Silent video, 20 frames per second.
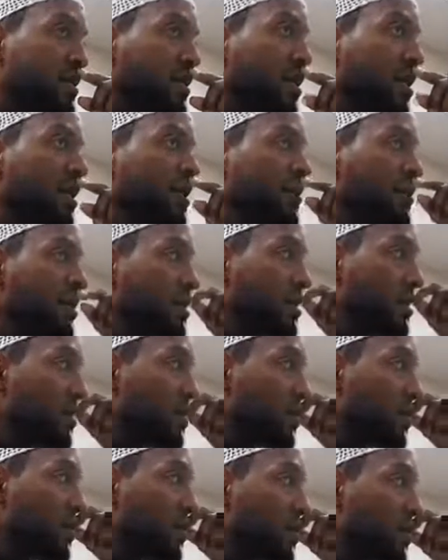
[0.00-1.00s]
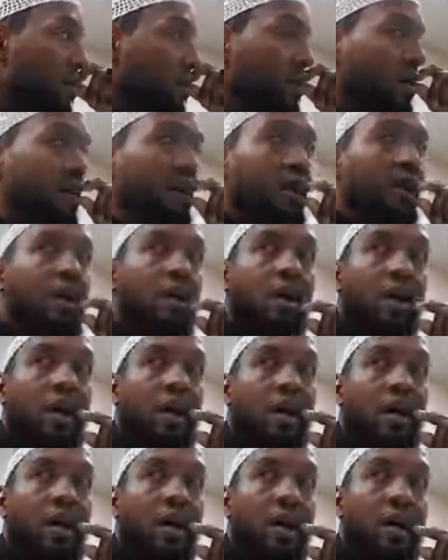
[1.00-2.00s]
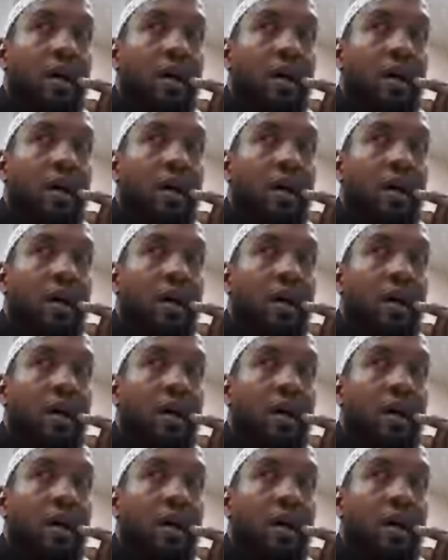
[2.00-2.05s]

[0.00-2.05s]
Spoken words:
Another one? Huh?